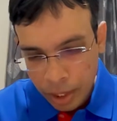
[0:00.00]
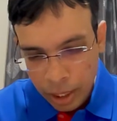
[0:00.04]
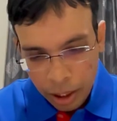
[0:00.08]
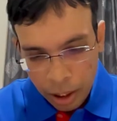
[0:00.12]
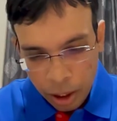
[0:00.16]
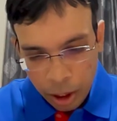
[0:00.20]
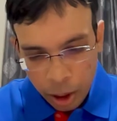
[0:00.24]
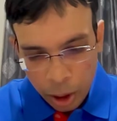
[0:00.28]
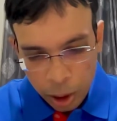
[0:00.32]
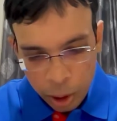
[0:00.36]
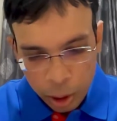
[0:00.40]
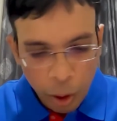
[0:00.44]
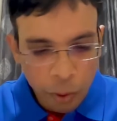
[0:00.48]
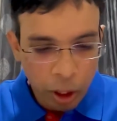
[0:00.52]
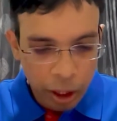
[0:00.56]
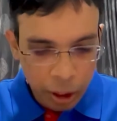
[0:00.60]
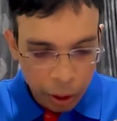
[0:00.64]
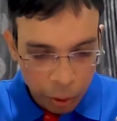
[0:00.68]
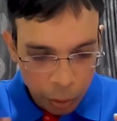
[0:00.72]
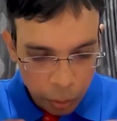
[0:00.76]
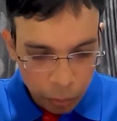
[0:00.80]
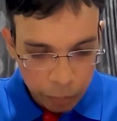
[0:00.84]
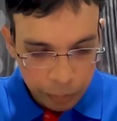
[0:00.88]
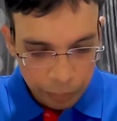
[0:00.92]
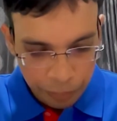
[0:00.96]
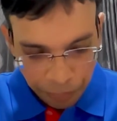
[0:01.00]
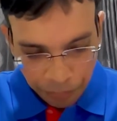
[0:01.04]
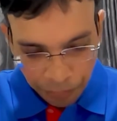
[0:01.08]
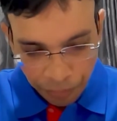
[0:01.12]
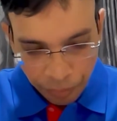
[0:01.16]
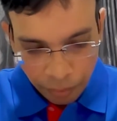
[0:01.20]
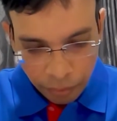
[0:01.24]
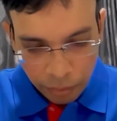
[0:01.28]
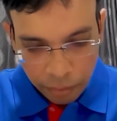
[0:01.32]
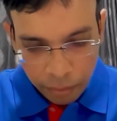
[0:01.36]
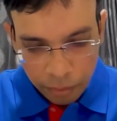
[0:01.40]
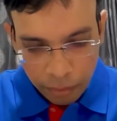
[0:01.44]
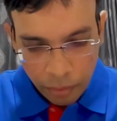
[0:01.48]
So what to do?
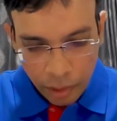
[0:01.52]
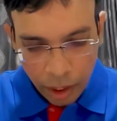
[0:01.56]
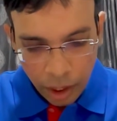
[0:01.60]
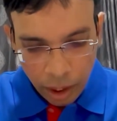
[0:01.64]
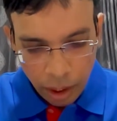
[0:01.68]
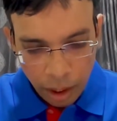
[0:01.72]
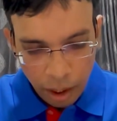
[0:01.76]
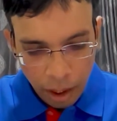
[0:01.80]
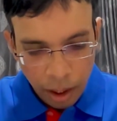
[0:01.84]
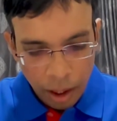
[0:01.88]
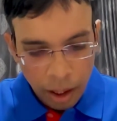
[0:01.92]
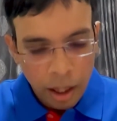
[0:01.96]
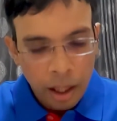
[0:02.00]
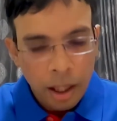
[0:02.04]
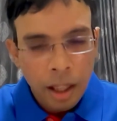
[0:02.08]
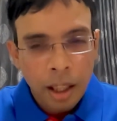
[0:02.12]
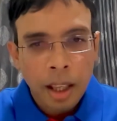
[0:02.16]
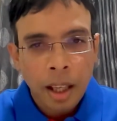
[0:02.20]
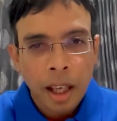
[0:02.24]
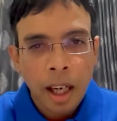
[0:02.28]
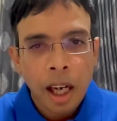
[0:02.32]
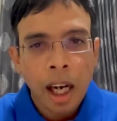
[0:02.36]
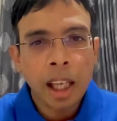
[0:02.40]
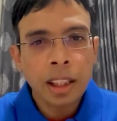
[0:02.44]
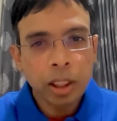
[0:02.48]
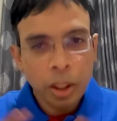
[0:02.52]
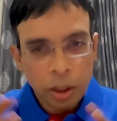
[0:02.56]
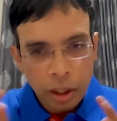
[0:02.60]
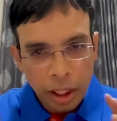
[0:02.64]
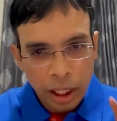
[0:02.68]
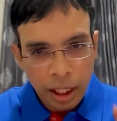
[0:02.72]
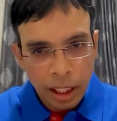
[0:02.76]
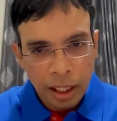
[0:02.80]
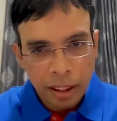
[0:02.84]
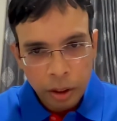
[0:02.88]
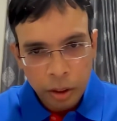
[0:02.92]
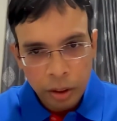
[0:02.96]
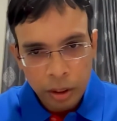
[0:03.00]
Answer
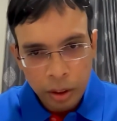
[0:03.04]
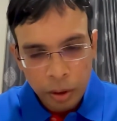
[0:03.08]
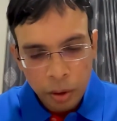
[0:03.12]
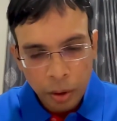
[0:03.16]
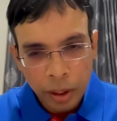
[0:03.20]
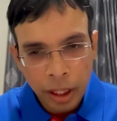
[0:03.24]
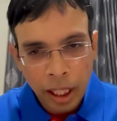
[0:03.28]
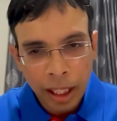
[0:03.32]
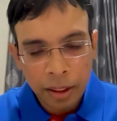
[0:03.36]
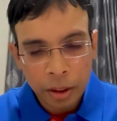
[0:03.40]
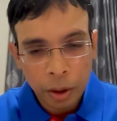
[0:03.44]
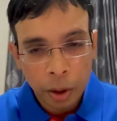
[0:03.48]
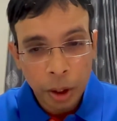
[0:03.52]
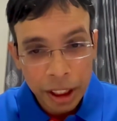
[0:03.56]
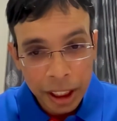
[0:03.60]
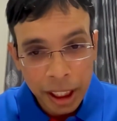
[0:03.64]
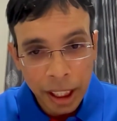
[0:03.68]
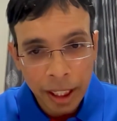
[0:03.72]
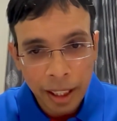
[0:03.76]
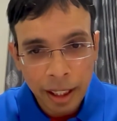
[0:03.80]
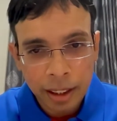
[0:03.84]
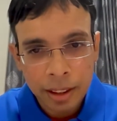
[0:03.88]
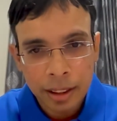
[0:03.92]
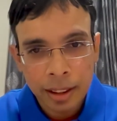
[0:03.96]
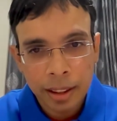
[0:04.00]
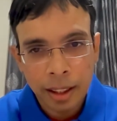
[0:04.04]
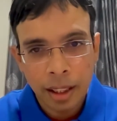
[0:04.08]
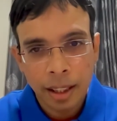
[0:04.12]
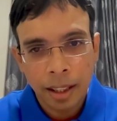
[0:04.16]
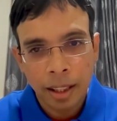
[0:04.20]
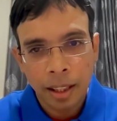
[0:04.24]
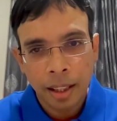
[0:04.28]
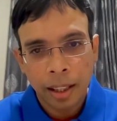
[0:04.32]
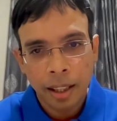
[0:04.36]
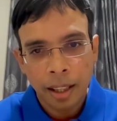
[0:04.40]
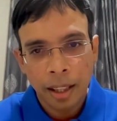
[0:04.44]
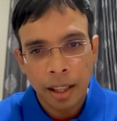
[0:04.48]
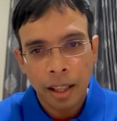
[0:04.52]
to that question is,
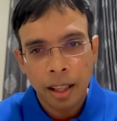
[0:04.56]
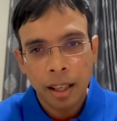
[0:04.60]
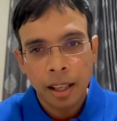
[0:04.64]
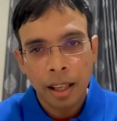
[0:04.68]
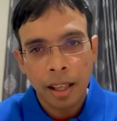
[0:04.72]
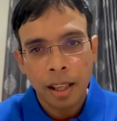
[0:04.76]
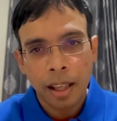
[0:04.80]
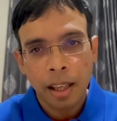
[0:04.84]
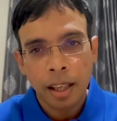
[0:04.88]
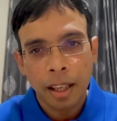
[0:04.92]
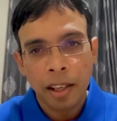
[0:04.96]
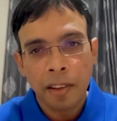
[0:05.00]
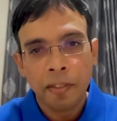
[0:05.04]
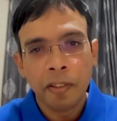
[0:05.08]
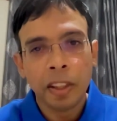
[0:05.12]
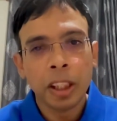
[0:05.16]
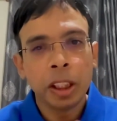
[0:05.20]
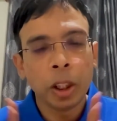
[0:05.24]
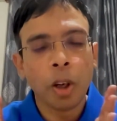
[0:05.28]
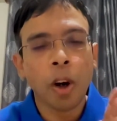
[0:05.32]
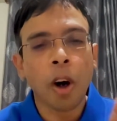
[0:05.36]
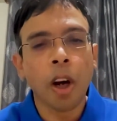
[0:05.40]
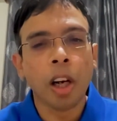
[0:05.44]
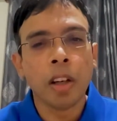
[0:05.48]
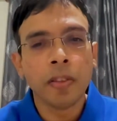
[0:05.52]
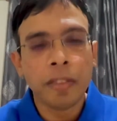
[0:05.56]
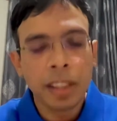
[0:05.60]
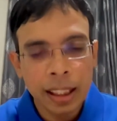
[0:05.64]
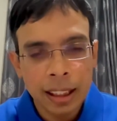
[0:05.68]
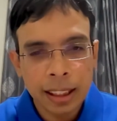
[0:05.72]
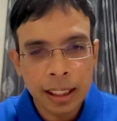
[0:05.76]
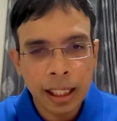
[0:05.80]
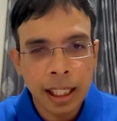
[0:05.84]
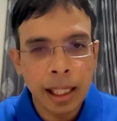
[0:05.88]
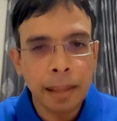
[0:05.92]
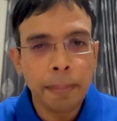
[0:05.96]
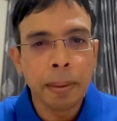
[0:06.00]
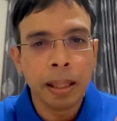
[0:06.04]
we should always
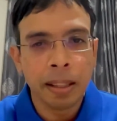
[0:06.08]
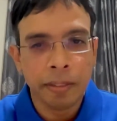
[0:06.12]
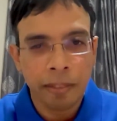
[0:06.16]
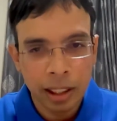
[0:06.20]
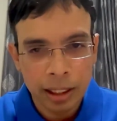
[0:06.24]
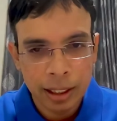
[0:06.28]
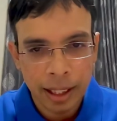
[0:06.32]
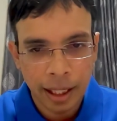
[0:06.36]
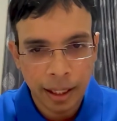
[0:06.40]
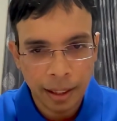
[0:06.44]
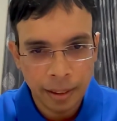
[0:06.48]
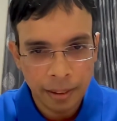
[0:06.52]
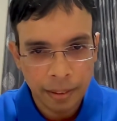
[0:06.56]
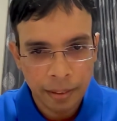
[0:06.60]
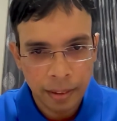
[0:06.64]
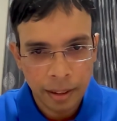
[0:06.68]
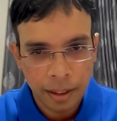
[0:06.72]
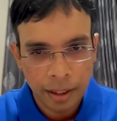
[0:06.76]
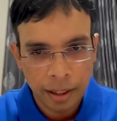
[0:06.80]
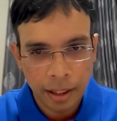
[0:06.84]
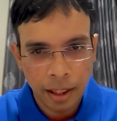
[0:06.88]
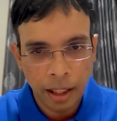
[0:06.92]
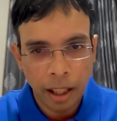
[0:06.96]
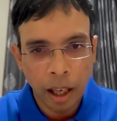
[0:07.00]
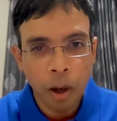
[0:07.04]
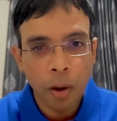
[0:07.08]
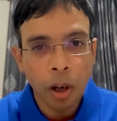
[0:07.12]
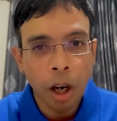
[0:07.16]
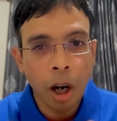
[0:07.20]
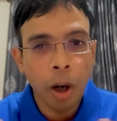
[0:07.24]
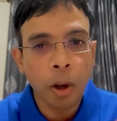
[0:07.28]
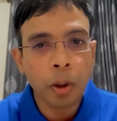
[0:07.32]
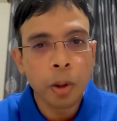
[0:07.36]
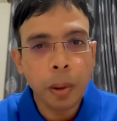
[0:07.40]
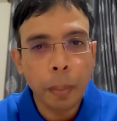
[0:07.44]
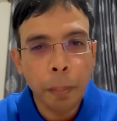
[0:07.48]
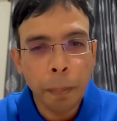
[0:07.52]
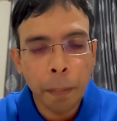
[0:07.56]
keep investing. And now
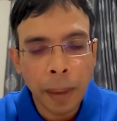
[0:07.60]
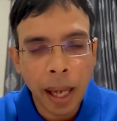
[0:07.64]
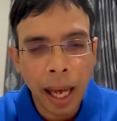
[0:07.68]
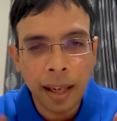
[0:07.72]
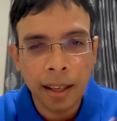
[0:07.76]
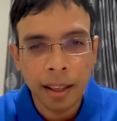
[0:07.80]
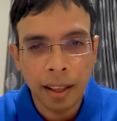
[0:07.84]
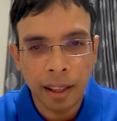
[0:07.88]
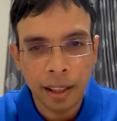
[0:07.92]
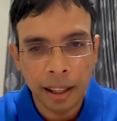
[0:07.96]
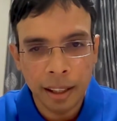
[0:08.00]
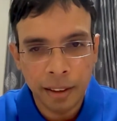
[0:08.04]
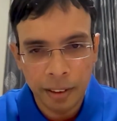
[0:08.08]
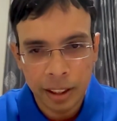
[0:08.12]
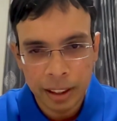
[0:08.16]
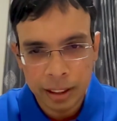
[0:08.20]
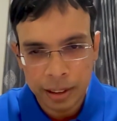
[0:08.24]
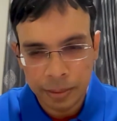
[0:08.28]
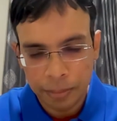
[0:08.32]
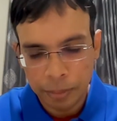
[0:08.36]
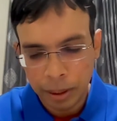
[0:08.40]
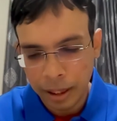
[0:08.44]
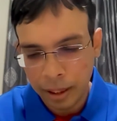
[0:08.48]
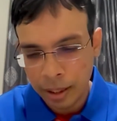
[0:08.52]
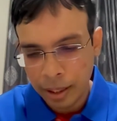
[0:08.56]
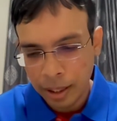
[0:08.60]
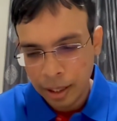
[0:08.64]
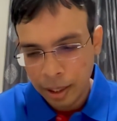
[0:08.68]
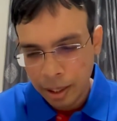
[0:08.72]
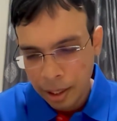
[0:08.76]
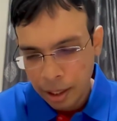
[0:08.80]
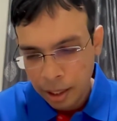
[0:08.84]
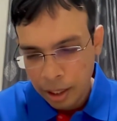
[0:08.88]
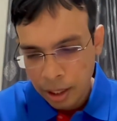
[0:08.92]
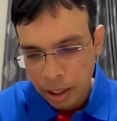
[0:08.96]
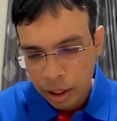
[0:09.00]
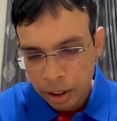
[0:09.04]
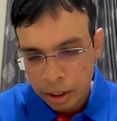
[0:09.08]
how to plan our investment?
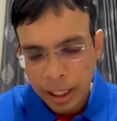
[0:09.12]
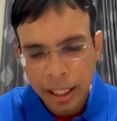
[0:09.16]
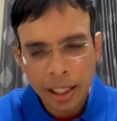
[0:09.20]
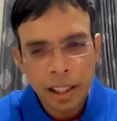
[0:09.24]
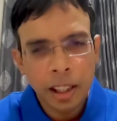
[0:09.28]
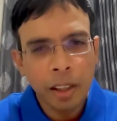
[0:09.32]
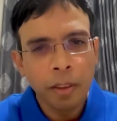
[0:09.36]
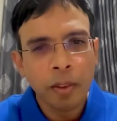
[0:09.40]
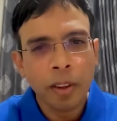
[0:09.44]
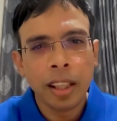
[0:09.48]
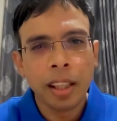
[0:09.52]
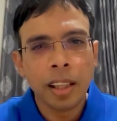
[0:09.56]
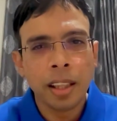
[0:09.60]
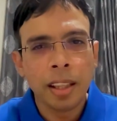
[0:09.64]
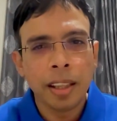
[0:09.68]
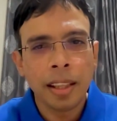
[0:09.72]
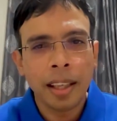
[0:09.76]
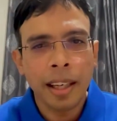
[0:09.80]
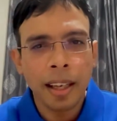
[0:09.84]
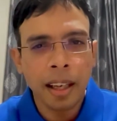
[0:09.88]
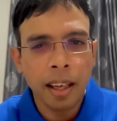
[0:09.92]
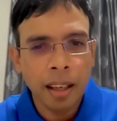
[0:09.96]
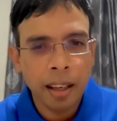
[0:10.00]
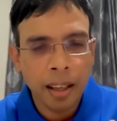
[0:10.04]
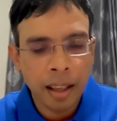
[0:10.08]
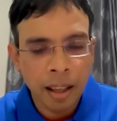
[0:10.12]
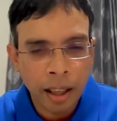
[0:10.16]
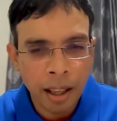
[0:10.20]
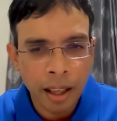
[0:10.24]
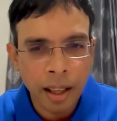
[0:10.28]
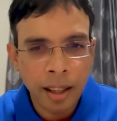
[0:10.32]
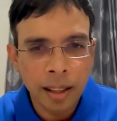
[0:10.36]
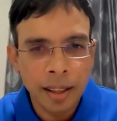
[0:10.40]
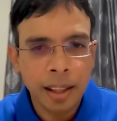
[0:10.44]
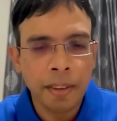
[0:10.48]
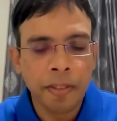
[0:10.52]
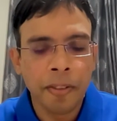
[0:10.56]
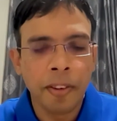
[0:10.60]
See, you will
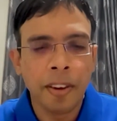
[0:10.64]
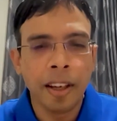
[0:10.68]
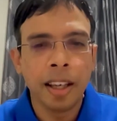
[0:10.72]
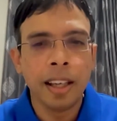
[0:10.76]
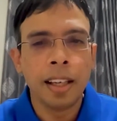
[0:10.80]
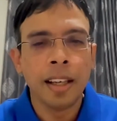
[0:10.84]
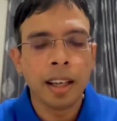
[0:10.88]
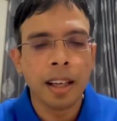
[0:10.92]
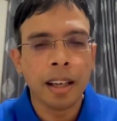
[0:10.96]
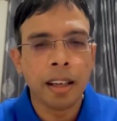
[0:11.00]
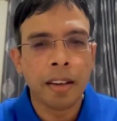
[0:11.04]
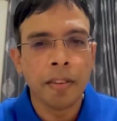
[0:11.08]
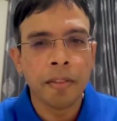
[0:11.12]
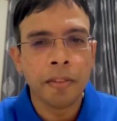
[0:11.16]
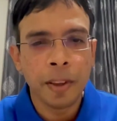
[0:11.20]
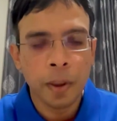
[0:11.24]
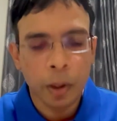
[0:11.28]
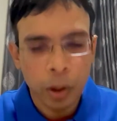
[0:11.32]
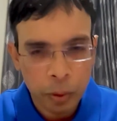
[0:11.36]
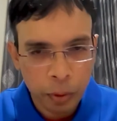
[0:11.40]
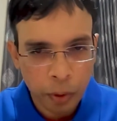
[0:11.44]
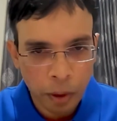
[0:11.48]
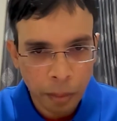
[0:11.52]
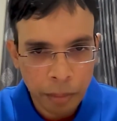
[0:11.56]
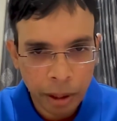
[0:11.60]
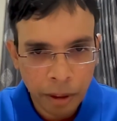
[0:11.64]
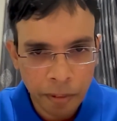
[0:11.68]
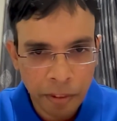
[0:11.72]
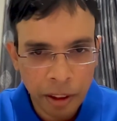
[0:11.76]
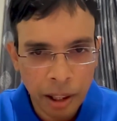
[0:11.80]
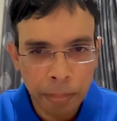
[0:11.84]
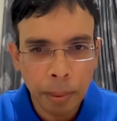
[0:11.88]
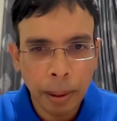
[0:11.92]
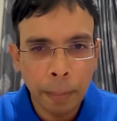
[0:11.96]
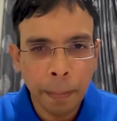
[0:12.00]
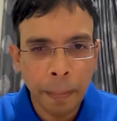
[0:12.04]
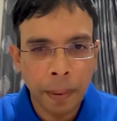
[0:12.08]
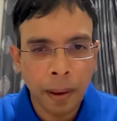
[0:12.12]
hear different views from
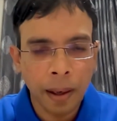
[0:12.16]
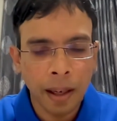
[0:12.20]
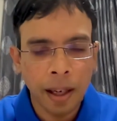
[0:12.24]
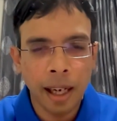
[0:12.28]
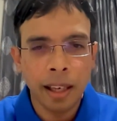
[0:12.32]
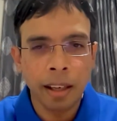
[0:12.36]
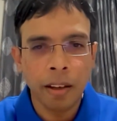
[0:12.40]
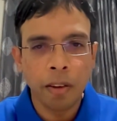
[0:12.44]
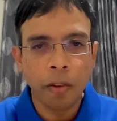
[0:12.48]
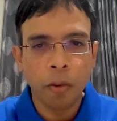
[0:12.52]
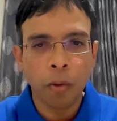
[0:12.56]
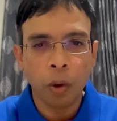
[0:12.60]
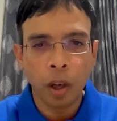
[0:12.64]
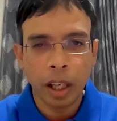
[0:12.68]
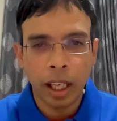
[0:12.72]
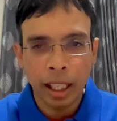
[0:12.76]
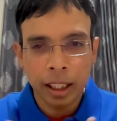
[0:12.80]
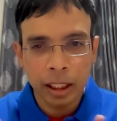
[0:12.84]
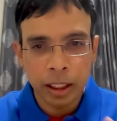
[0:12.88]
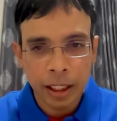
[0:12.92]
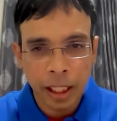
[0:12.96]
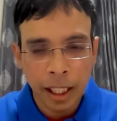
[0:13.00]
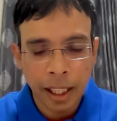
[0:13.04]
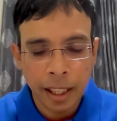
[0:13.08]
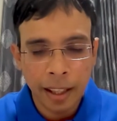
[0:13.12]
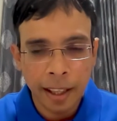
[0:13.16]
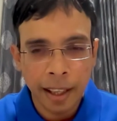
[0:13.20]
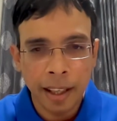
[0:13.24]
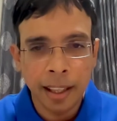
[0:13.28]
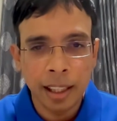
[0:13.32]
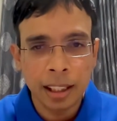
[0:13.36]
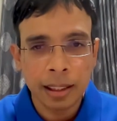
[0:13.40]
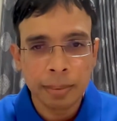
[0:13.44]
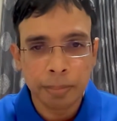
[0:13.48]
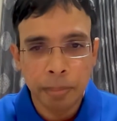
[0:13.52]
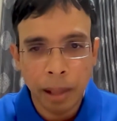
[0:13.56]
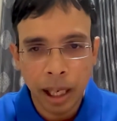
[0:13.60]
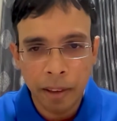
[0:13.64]
different people, and what I share here
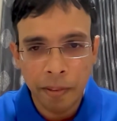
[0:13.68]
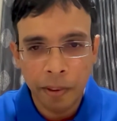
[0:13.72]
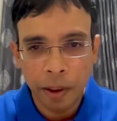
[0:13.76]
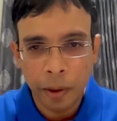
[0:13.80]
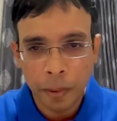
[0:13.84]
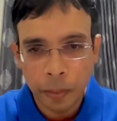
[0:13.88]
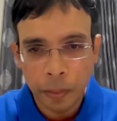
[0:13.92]
is my view.